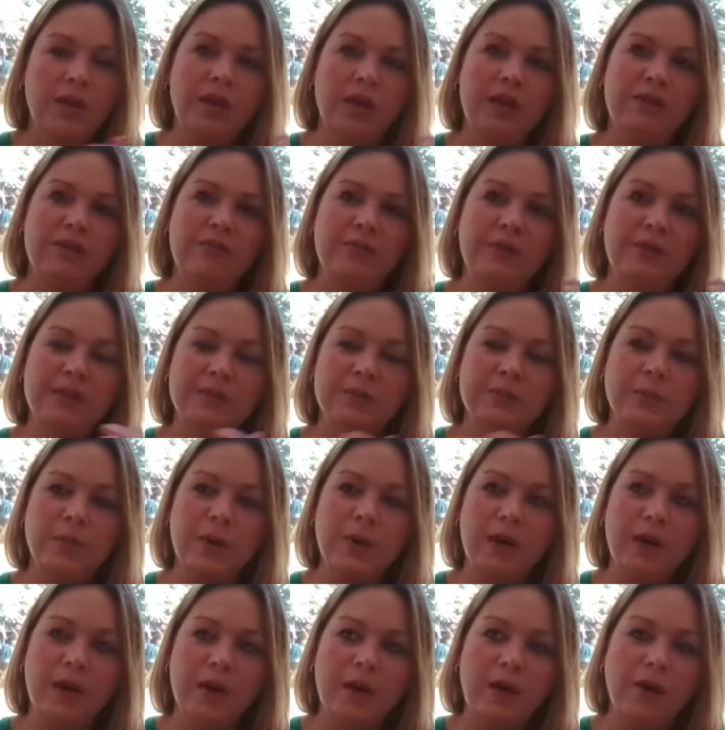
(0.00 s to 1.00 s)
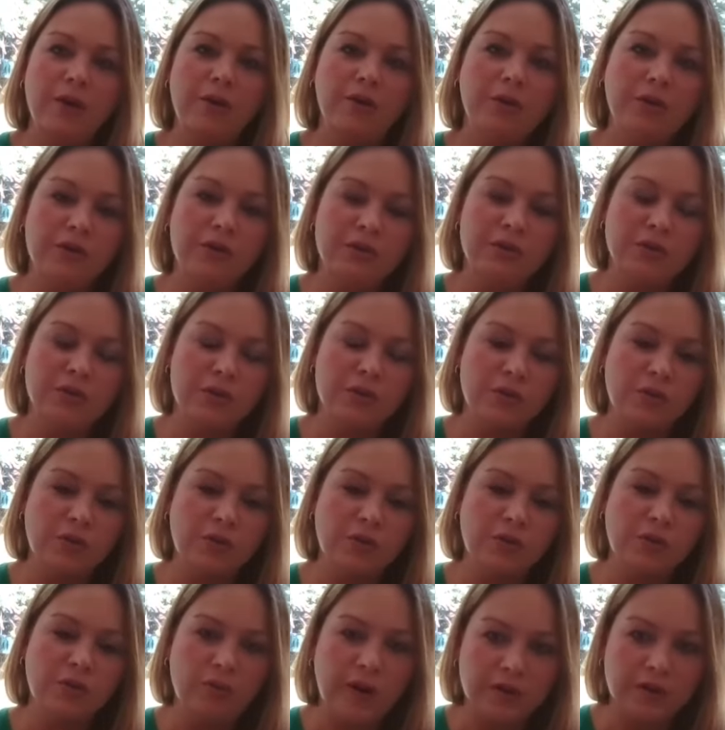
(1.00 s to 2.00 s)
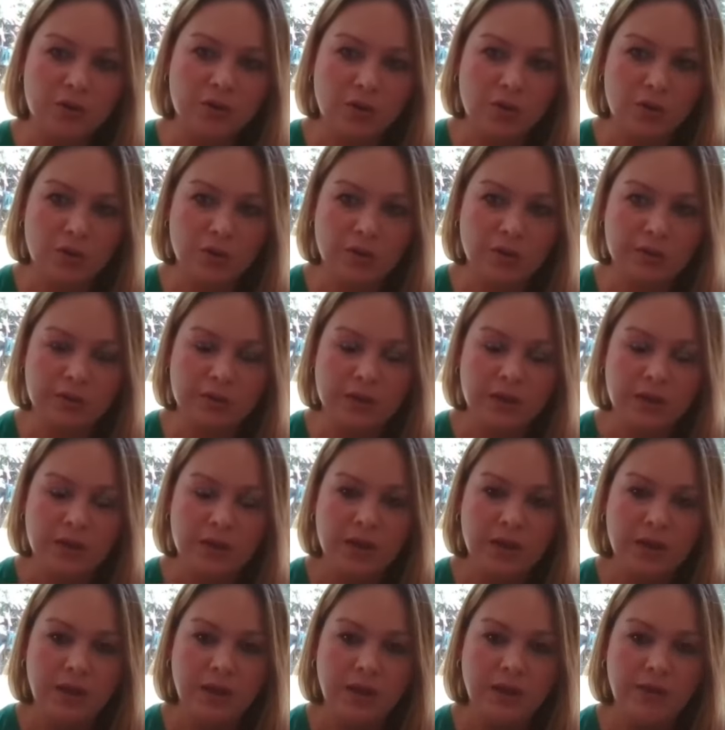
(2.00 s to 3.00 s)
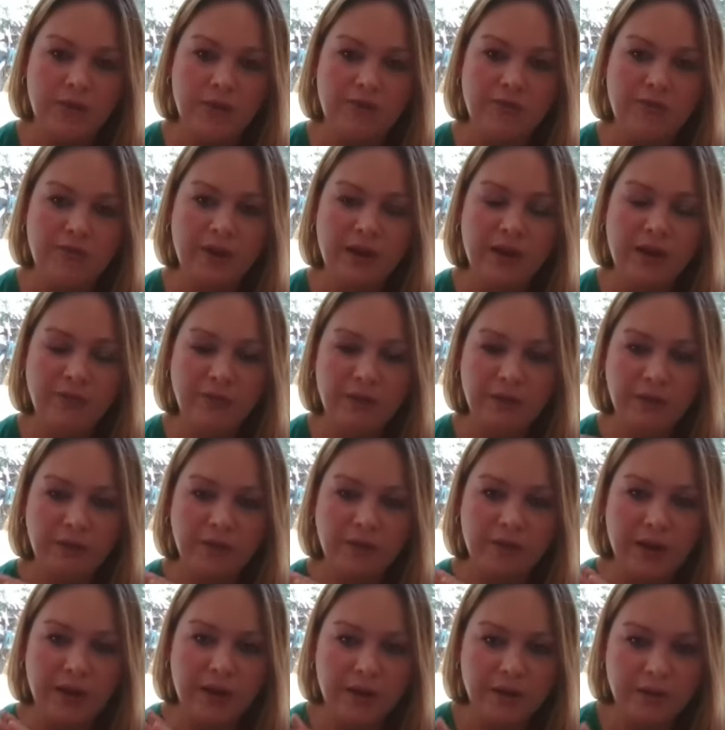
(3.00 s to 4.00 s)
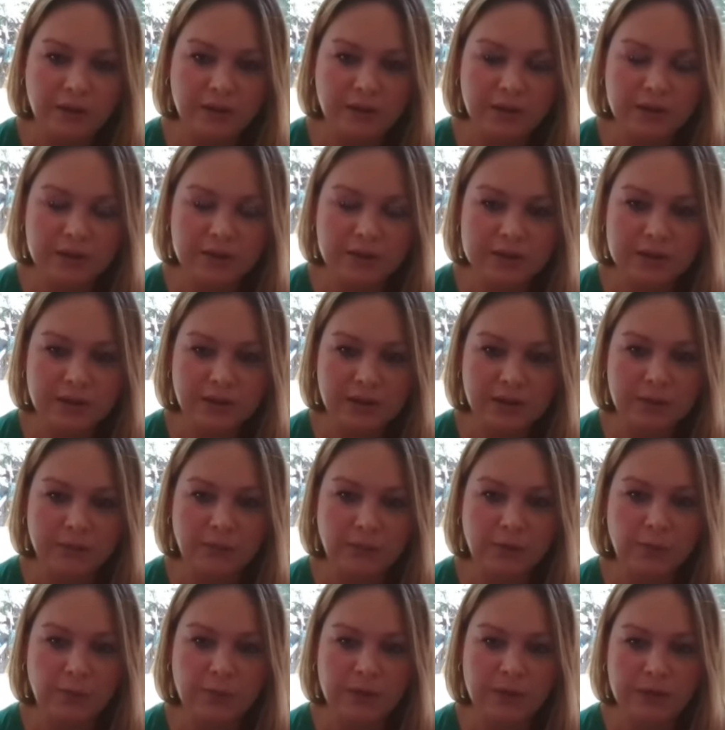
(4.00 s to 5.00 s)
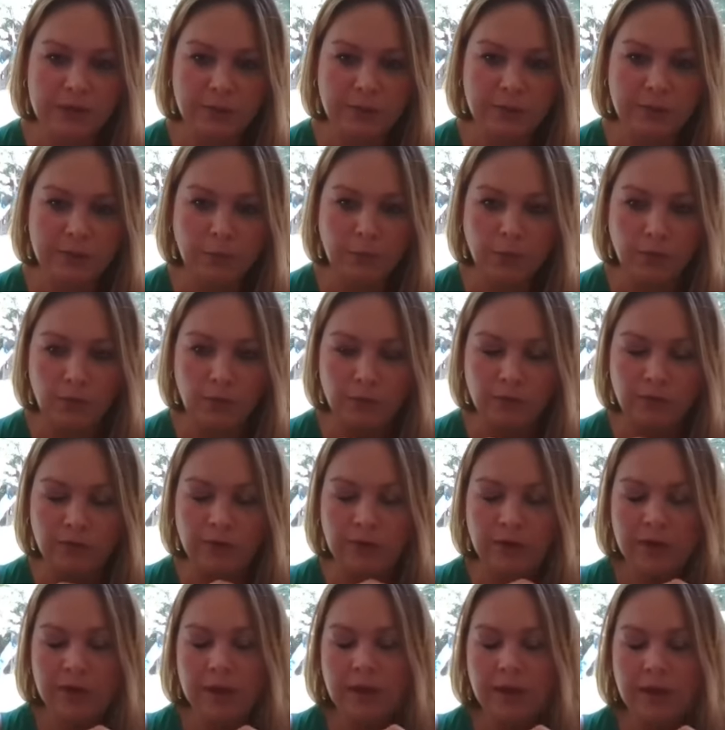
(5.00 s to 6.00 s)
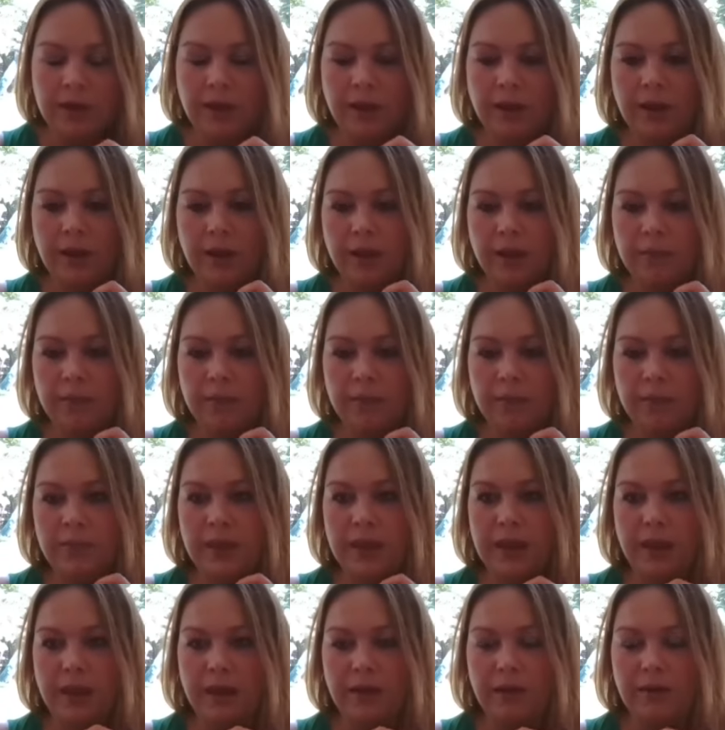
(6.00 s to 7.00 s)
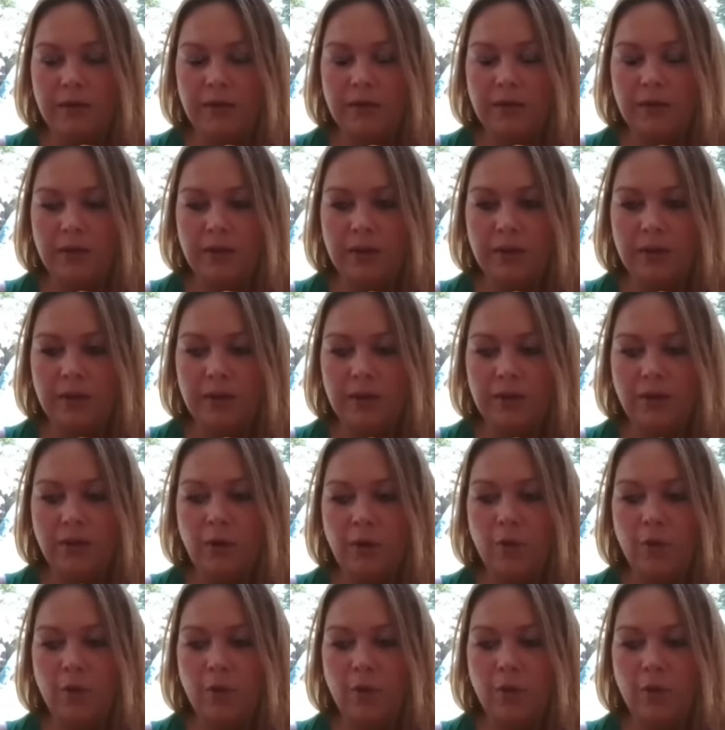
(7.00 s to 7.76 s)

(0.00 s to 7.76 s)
If it's uh, under a certain threshold of $500, it will be removed. Um, and uh,